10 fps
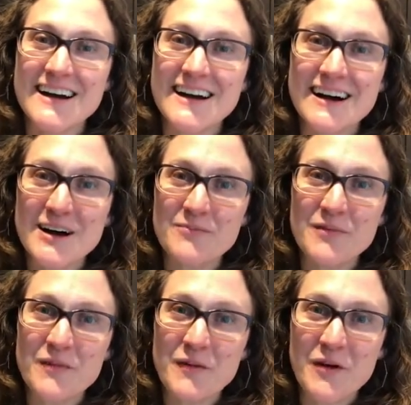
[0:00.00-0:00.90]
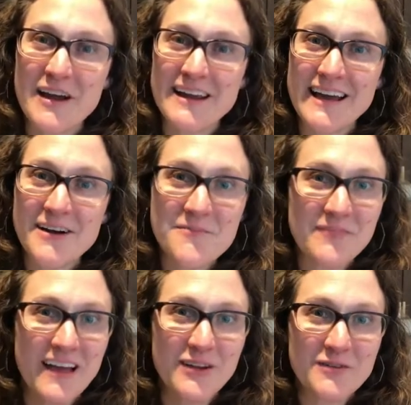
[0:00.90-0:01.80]
For right now,
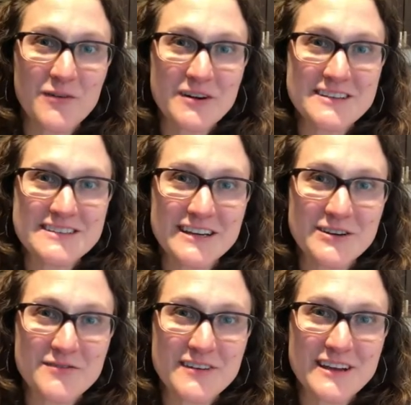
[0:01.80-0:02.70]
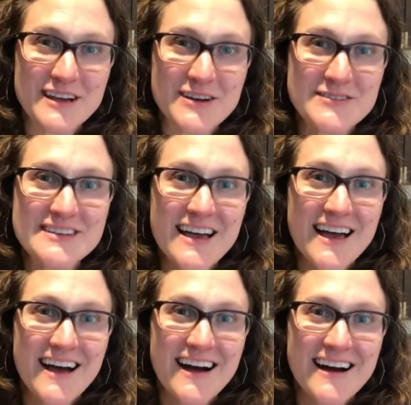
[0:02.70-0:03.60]
I look forward to seeing your videos
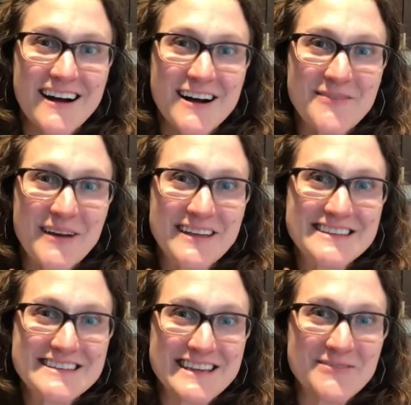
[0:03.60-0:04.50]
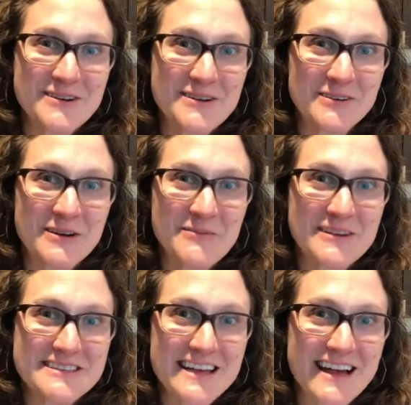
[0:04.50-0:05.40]
and seeing what you're learning
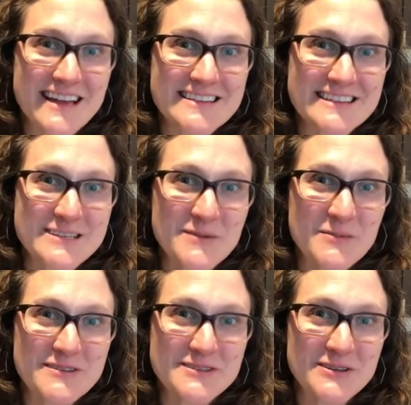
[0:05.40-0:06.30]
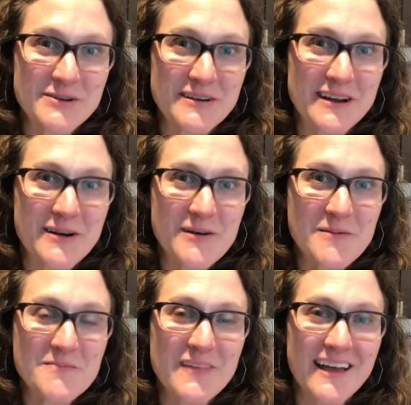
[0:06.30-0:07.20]
about science, experiments you're doing at
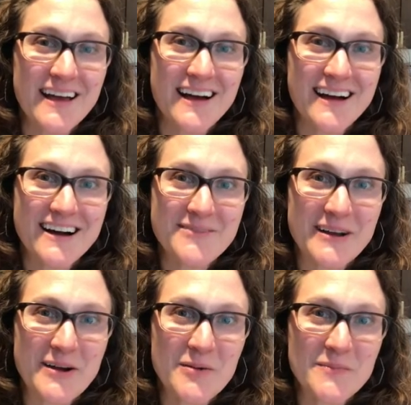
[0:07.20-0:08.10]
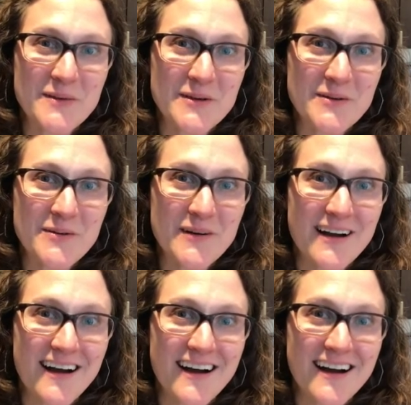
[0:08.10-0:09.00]
home. And I hope you
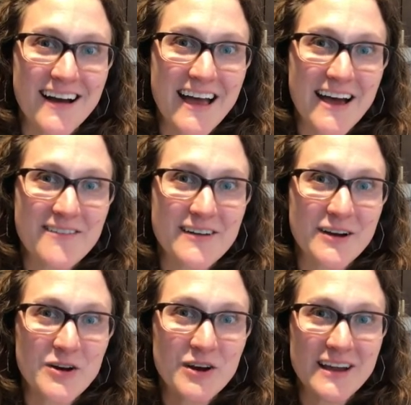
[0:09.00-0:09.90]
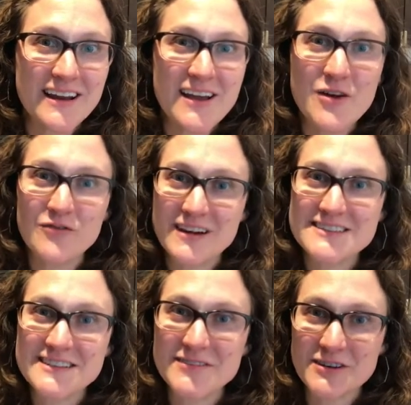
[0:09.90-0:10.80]
have a great
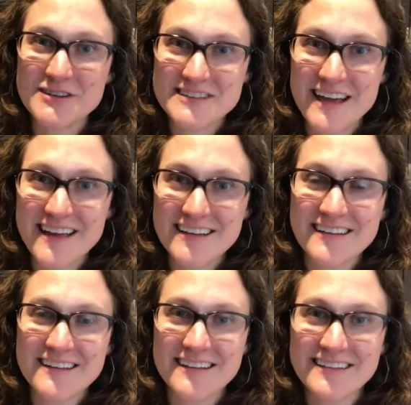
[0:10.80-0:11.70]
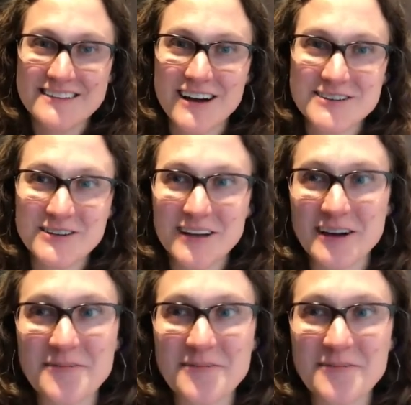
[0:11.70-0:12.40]
rest of your day. Talk to you later.